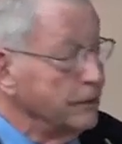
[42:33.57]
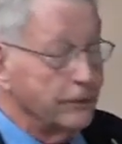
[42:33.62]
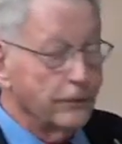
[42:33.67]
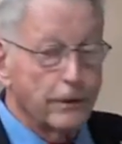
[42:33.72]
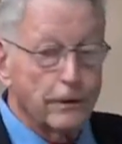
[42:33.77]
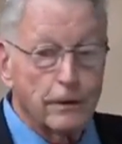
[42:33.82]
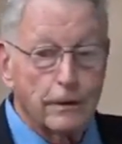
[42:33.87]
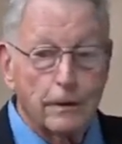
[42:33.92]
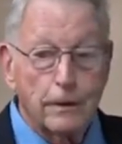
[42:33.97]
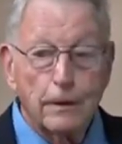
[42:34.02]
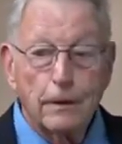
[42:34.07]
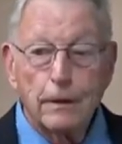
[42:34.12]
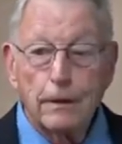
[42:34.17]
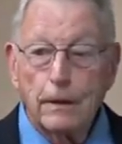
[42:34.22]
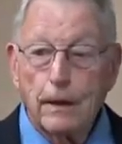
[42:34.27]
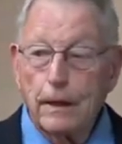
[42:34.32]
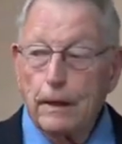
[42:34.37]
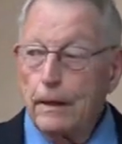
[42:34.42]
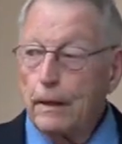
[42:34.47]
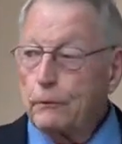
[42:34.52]
So
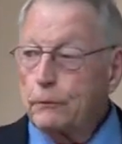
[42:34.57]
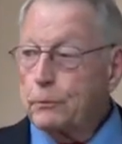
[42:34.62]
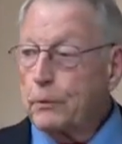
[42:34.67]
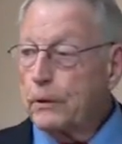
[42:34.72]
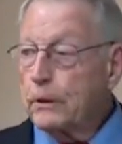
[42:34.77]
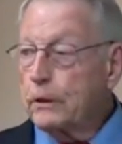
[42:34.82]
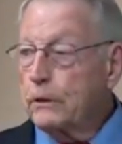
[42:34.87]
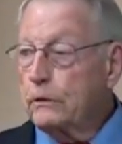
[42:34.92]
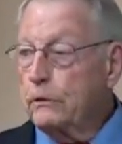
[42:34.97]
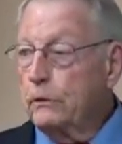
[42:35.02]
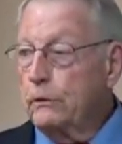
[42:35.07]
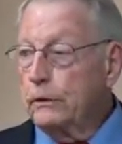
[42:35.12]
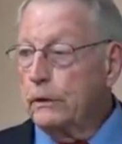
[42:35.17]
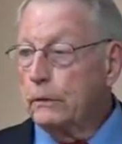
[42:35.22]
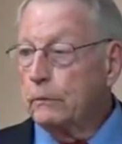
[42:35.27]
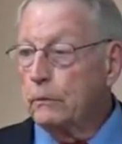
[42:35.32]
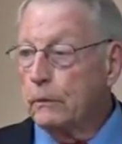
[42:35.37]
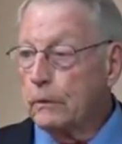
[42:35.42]
uh, that was pretty good duty.